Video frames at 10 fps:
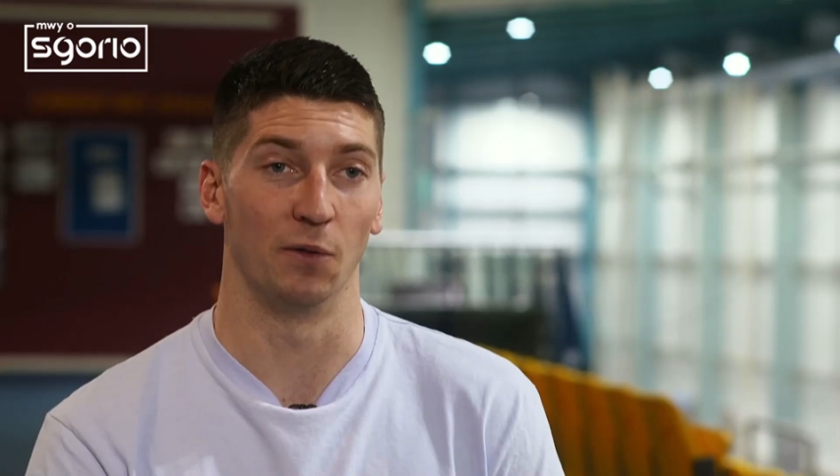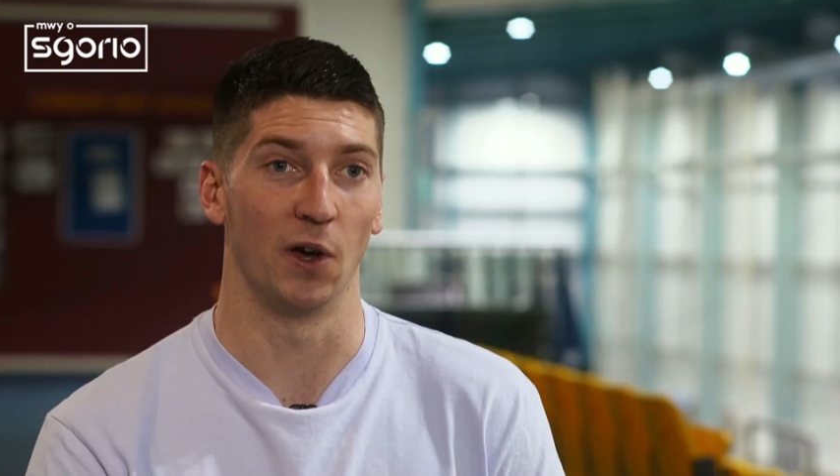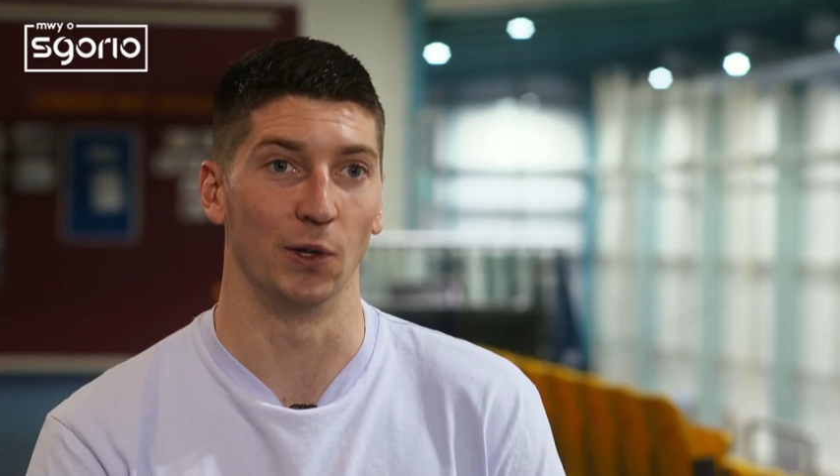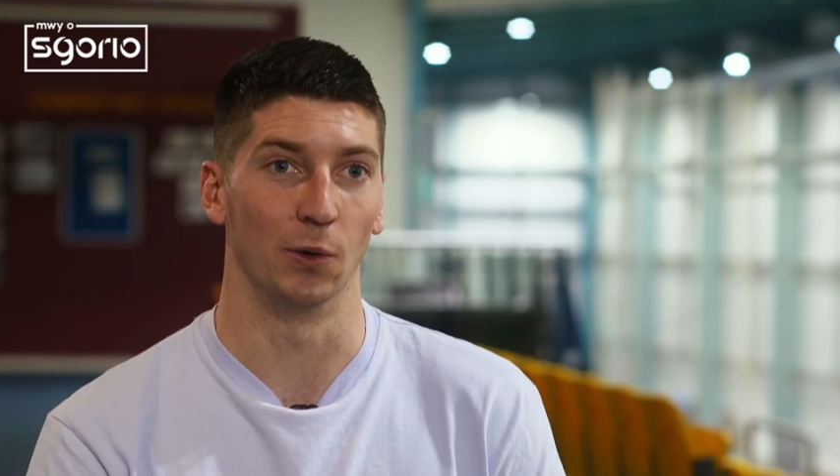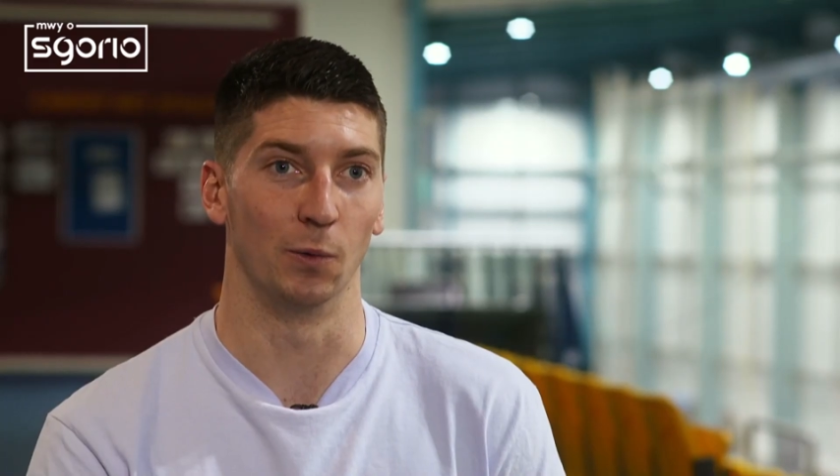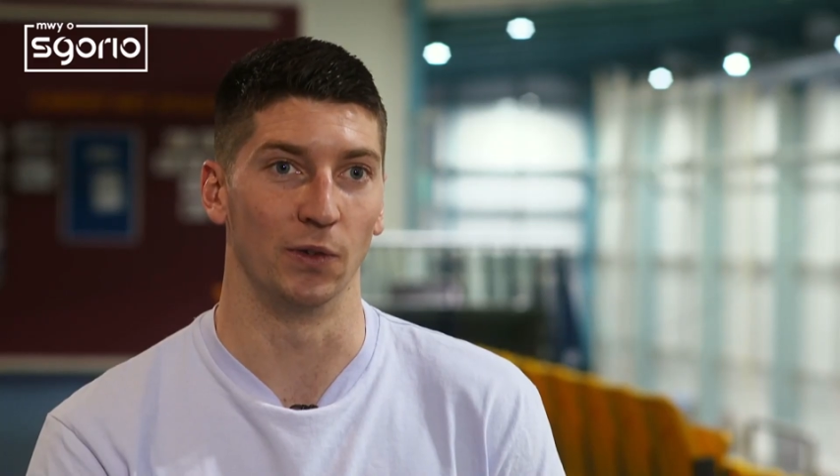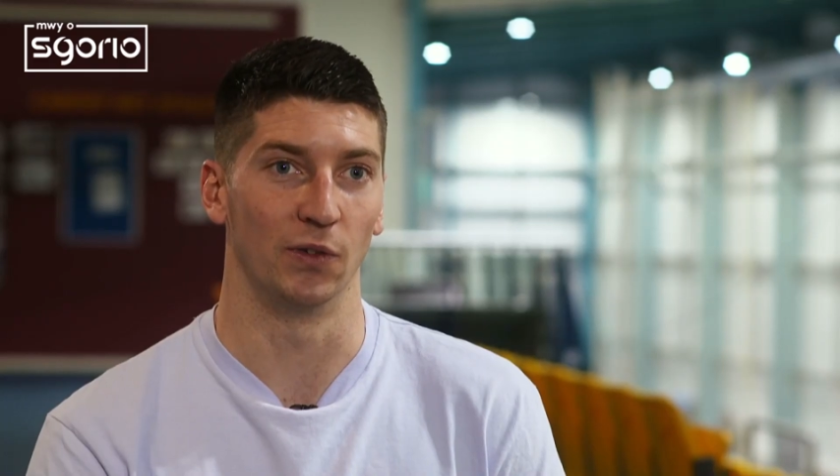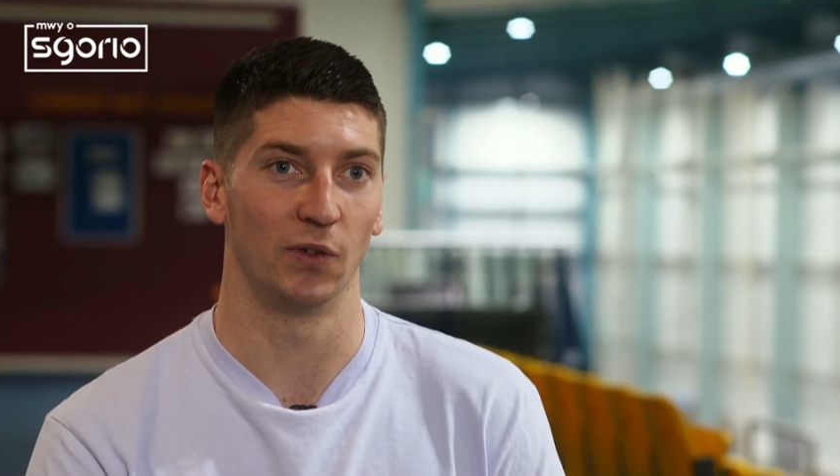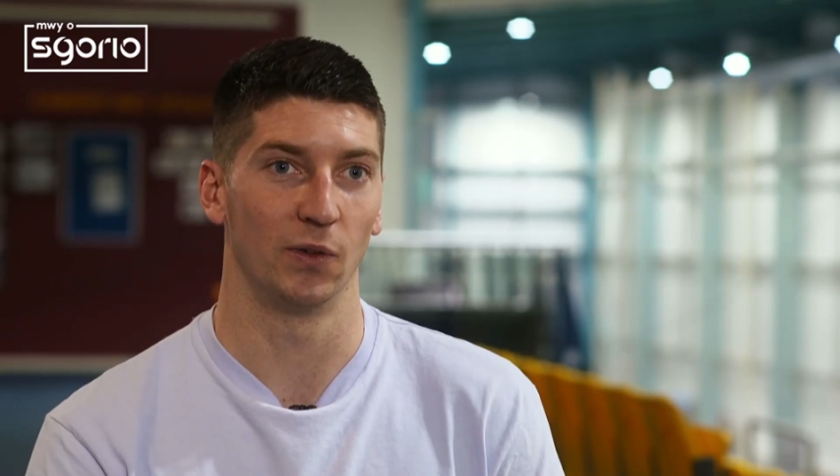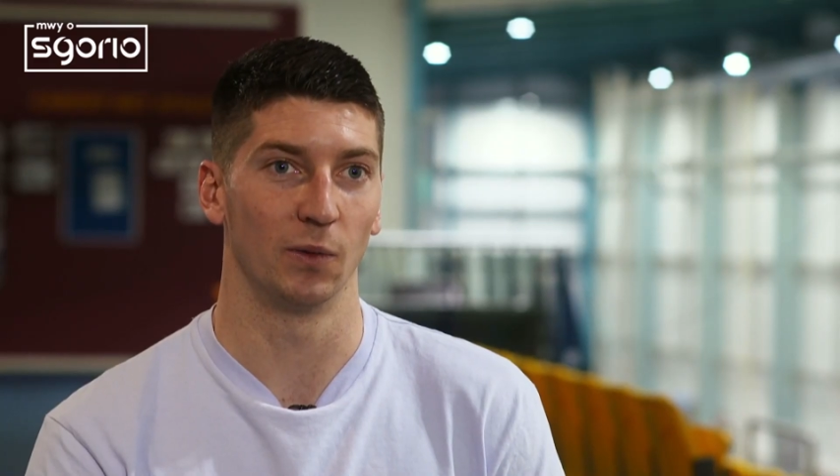final
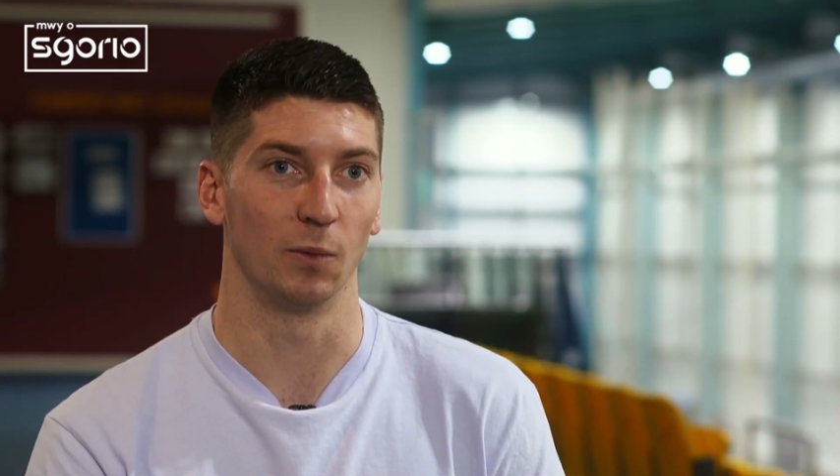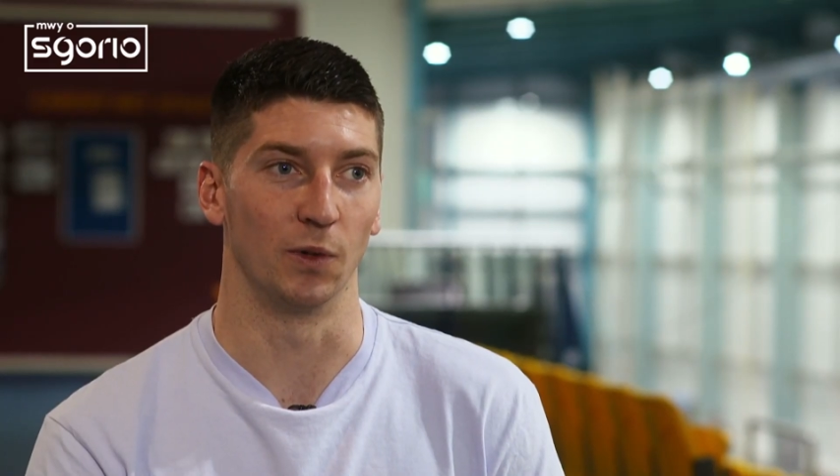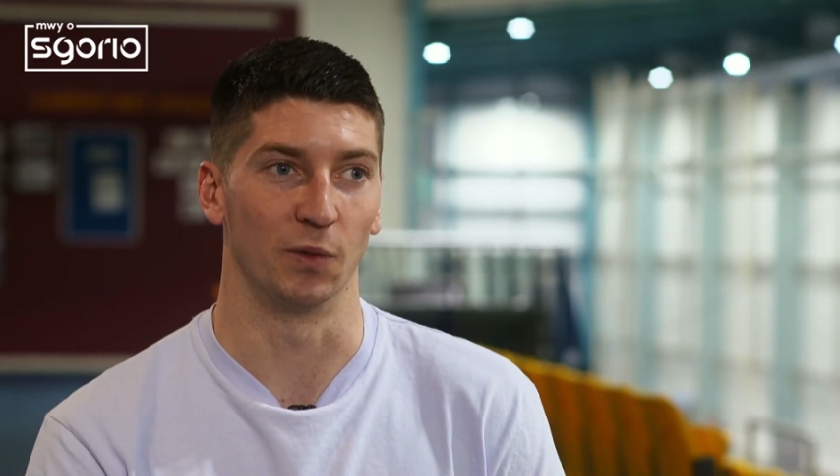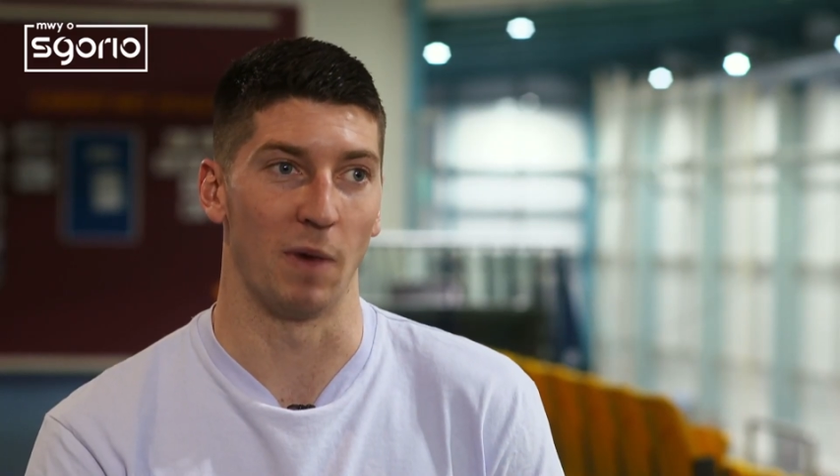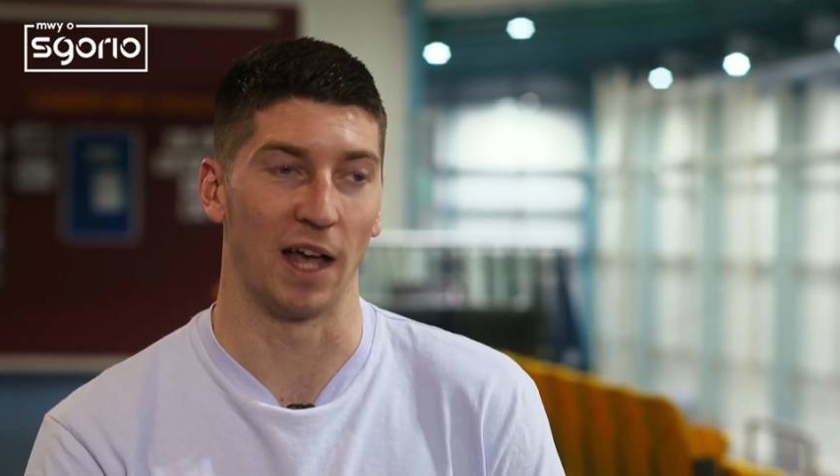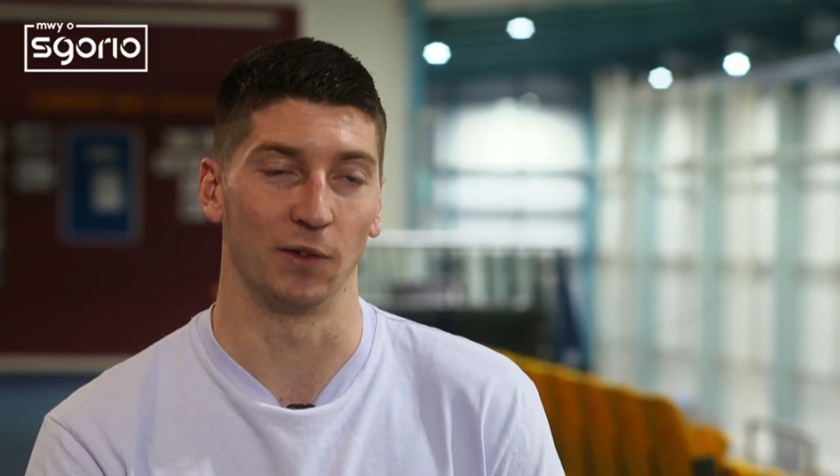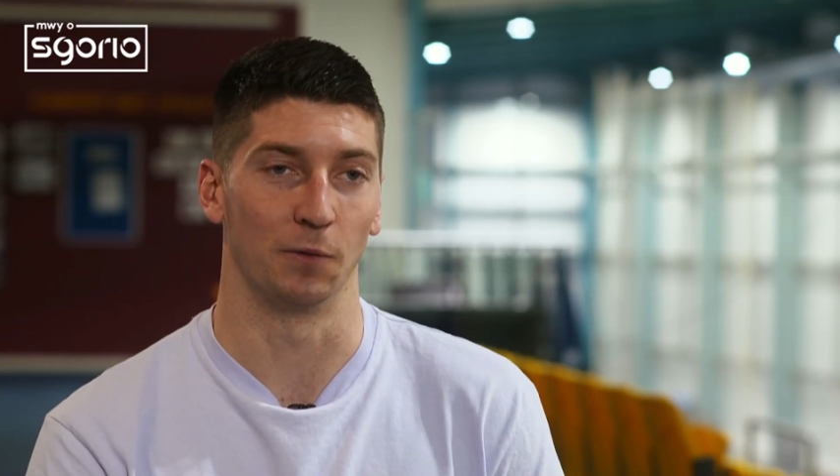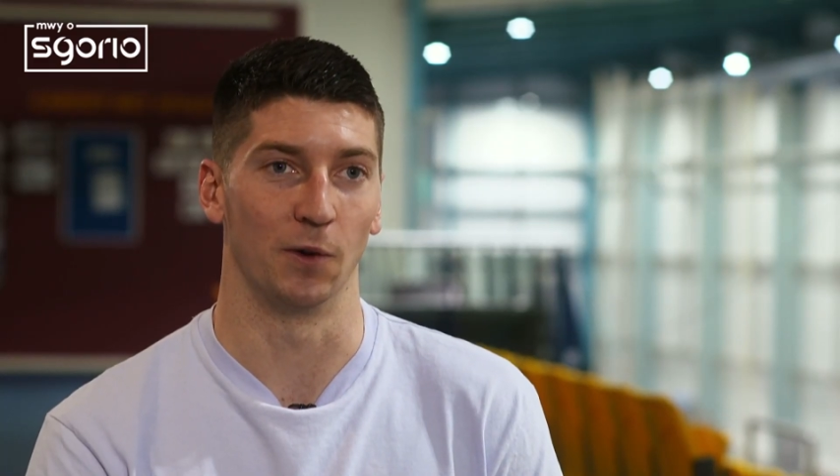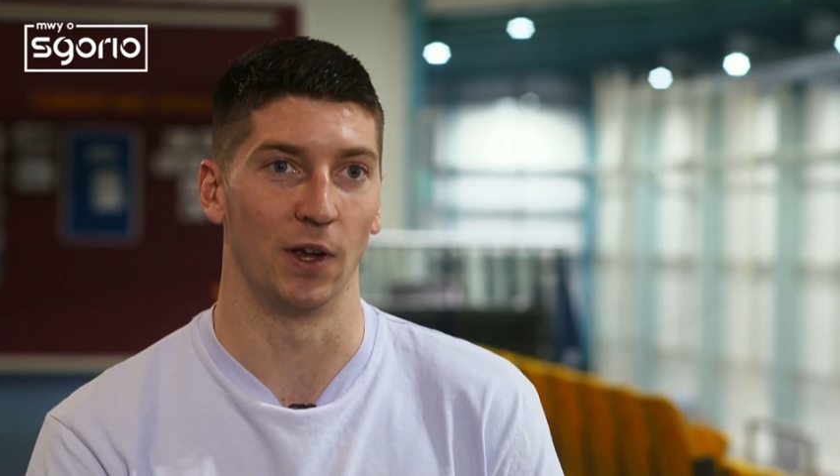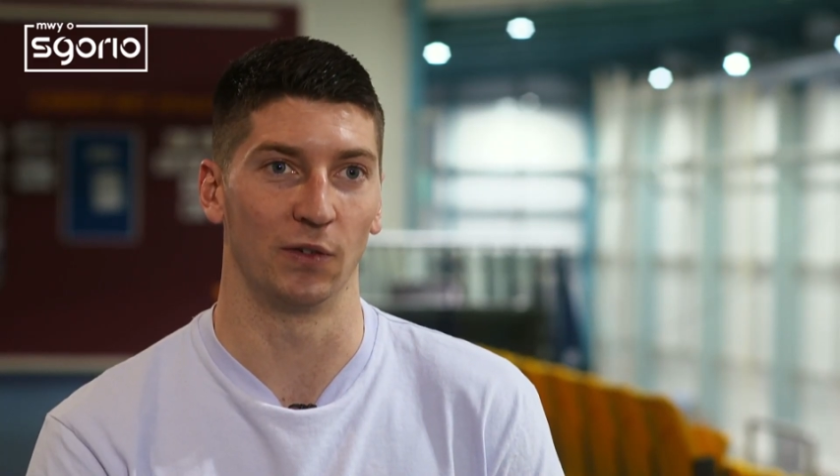was massive
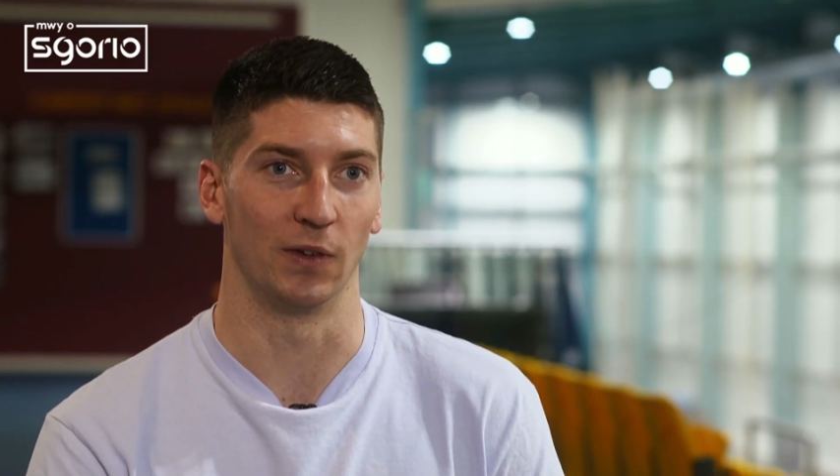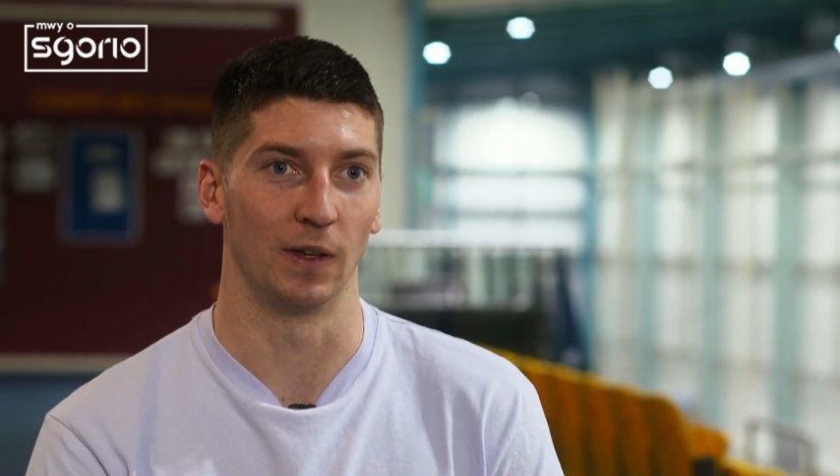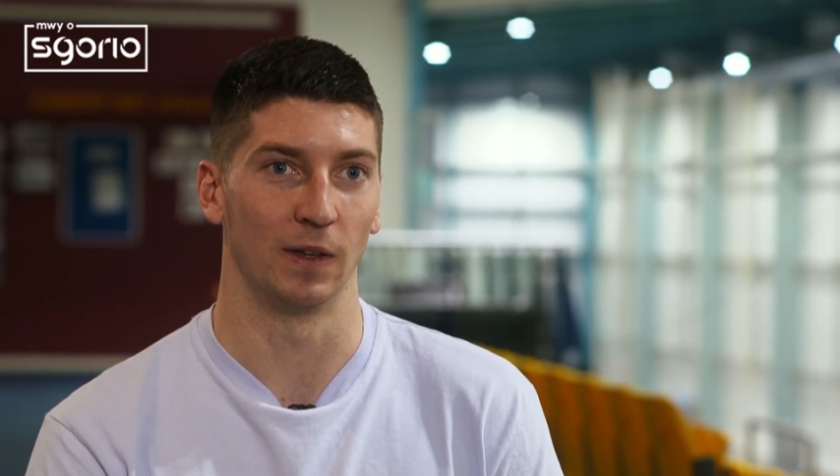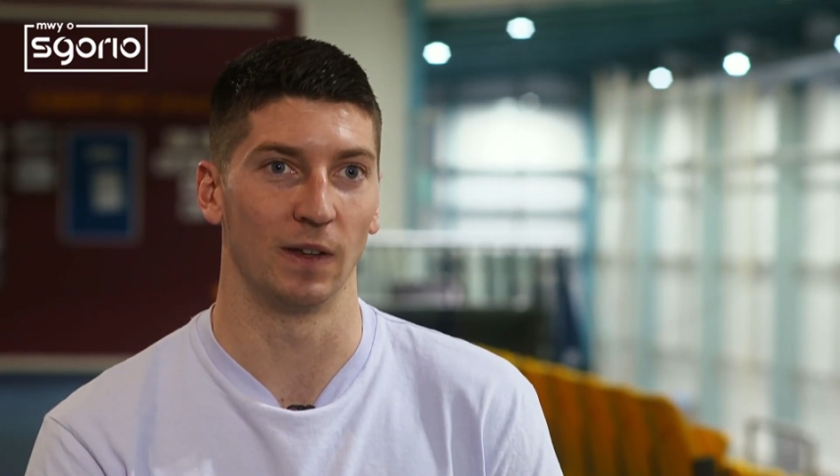for us, and